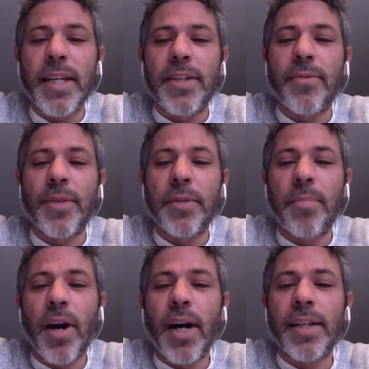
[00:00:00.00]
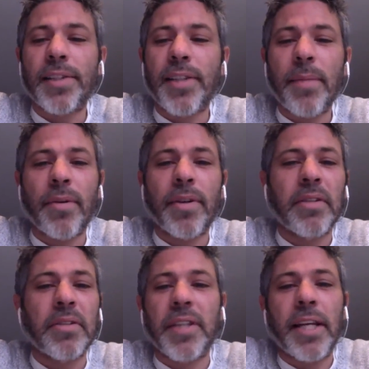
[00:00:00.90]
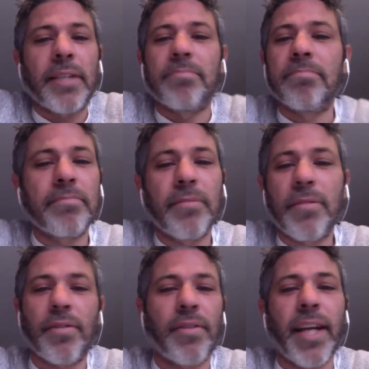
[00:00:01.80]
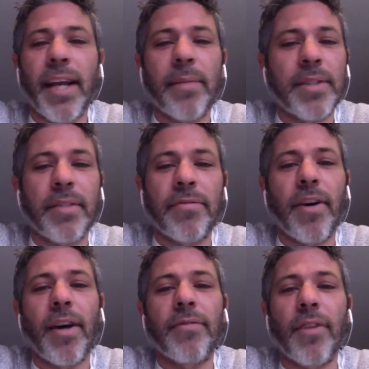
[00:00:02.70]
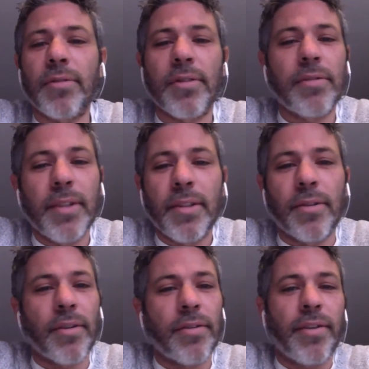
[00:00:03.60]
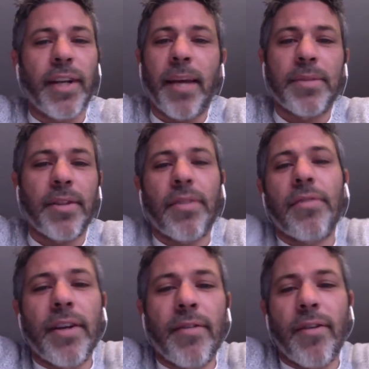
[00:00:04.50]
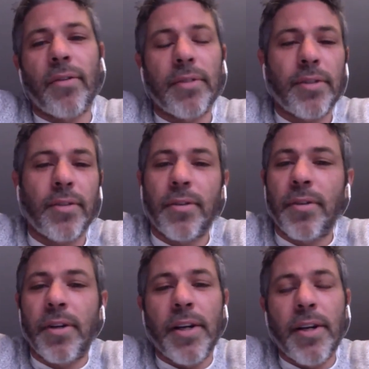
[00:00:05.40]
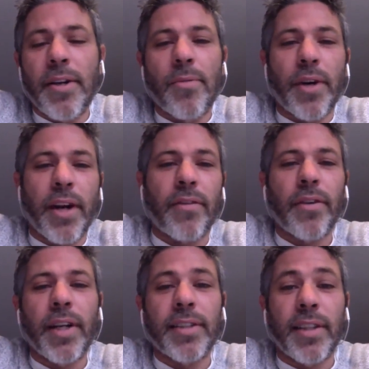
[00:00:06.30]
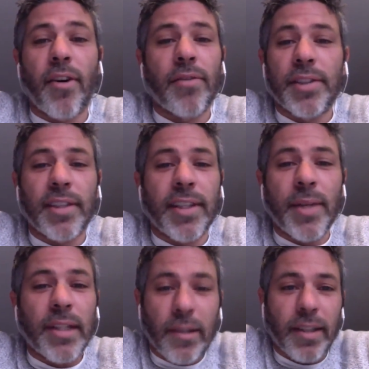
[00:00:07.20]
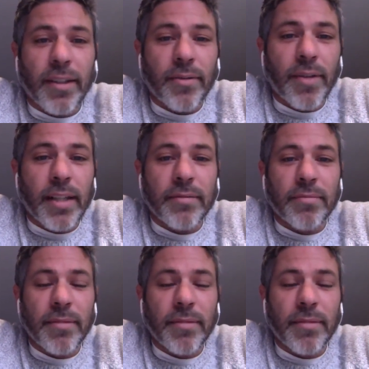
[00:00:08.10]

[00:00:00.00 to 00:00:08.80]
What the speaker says: when you buy a stepper, it'll say 3 amps at 5 volts or 3 amps at 3 volts or whatever it is. And obviously we're not going to run